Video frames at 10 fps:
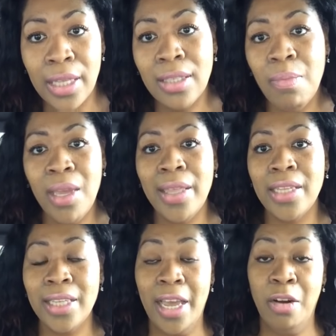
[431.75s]
And to me,
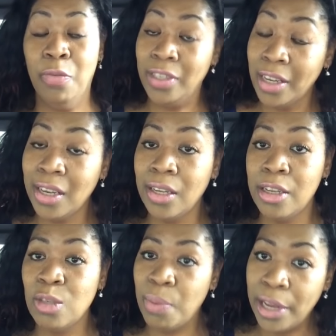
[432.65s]
that's kind of
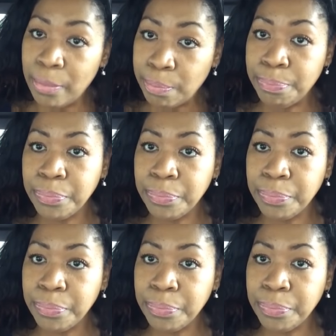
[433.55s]
ridiculous, but